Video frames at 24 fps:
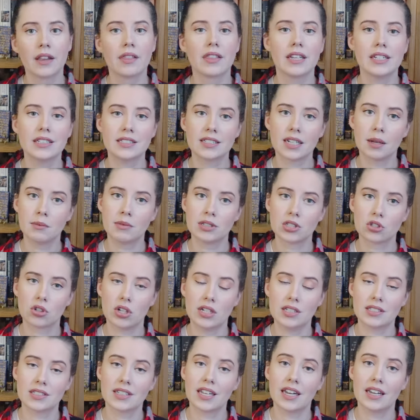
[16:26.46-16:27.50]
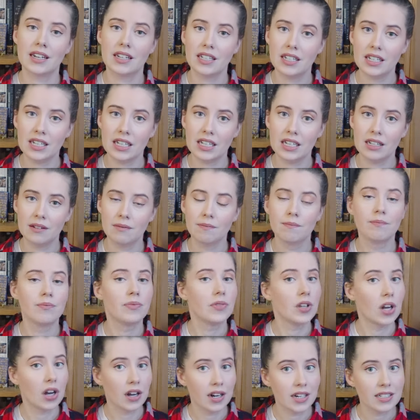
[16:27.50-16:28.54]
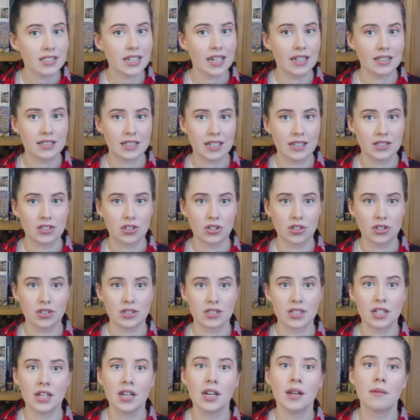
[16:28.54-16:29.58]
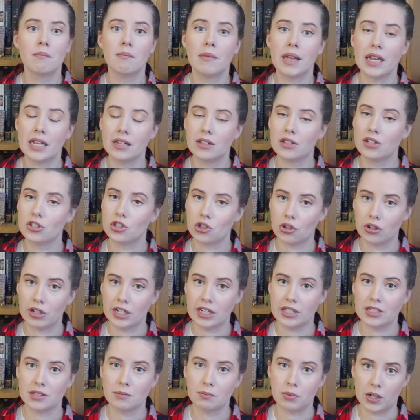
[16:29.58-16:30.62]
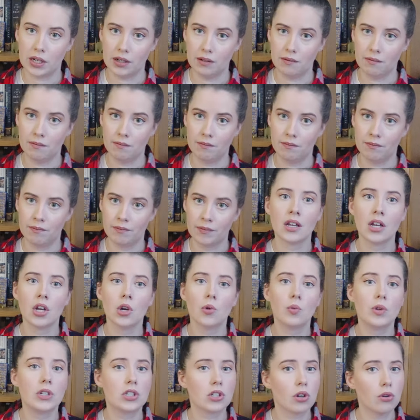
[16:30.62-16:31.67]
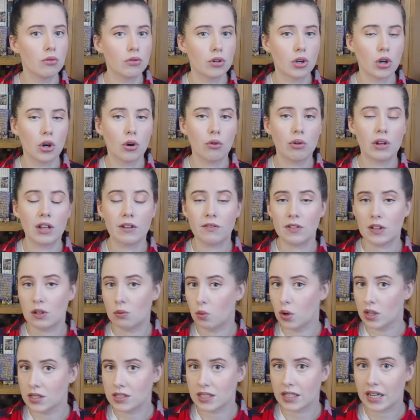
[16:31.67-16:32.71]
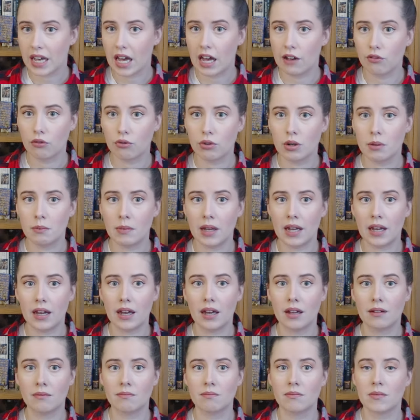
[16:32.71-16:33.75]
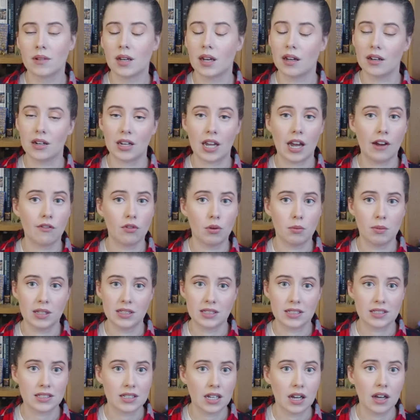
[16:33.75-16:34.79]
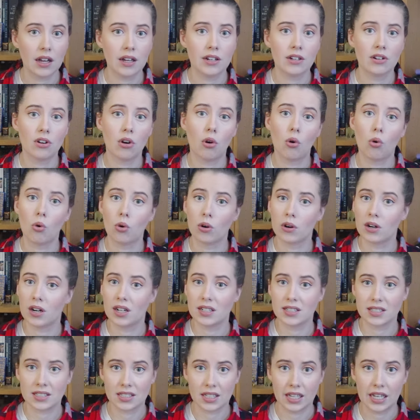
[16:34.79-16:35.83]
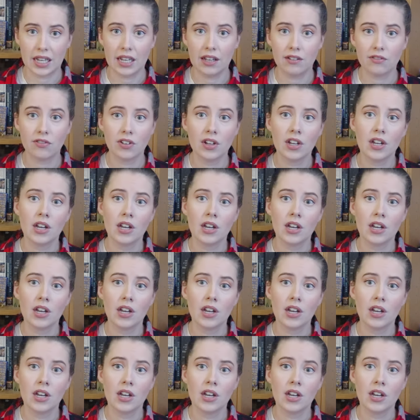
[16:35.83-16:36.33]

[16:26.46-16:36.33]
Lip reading: This demonstrates that he, not his ancestors, made the journey to Britain. We don't know if he was a cavalryman, a cavalryman's son, or a slave,